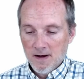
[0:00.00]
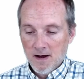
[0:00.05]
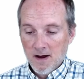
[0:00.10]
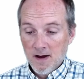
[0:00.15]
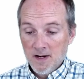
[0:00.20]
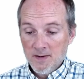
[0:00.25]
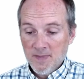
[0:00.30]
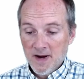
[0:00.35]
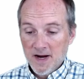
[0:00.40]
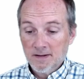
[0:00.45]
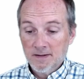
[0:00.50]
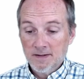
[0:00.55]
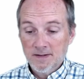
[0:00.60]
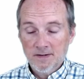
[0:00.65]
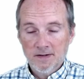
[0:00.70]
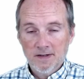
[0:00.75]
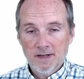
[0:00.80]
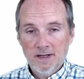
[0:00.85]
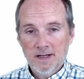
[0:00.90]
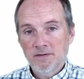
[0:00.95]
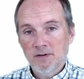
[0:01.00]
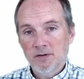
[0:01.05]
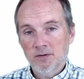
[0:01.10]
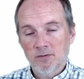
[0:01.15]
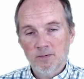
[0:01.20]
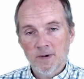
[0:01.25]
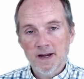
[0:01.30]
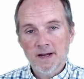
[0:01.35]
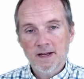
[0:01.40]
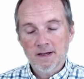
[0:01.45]
automatically is going to give you a
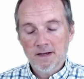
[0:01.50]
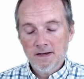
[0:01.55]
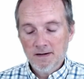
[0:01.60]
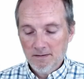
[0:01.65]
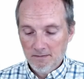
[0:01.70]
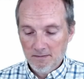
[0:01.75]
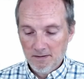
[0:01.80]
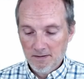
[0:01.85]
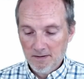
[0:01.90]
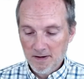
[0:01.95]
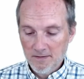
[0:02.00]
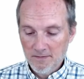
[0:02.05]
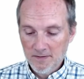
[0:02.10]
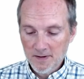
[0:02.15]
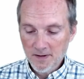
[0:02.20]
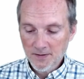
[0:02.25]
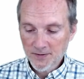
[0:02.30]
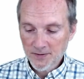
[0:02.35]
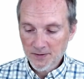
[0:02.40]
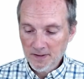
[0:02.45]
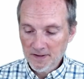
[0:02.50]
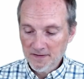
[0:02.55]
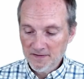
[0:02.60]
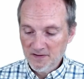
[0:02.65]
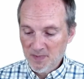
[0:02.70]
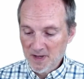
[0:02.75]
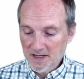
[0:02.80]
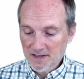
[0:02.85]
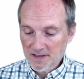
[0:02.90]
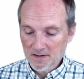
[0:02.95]
ranking of the alternatives
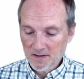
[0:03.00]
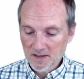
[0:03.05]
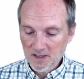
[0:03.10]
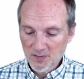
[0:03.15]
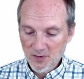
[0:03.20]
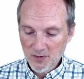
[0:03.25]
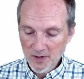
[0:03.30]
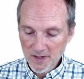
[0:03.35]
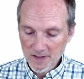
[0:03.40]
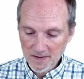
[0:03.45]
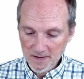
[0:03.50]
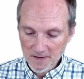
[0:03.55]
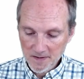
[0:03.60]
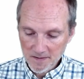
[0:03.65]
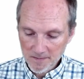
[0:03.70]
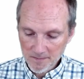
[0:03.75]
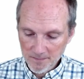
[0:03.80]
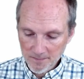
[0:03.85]
based on the points.